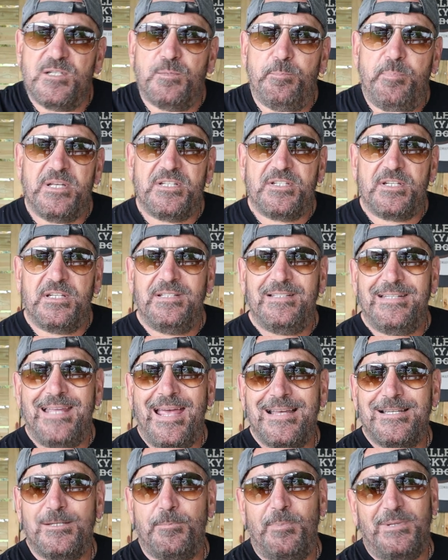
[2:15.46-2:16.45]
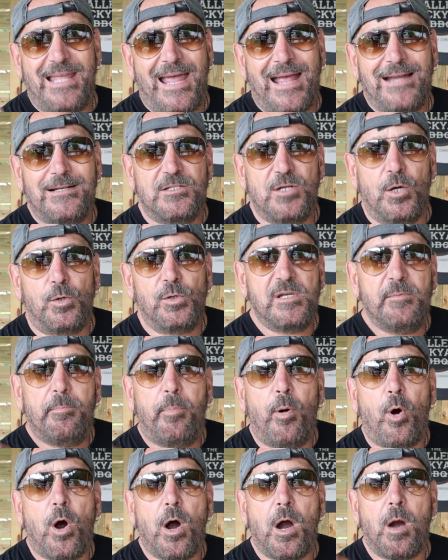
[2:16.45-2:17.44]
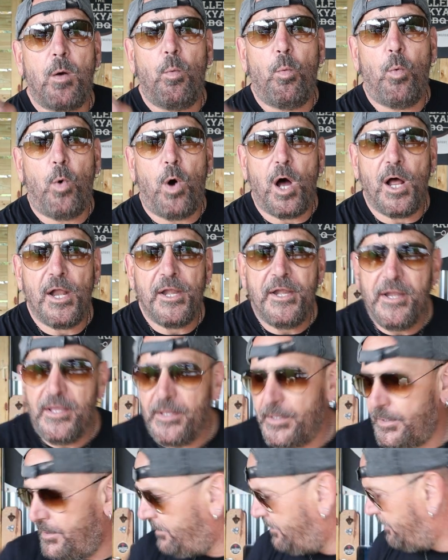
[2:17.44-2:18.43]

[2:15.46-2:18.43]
biscuit test. But that is only part one,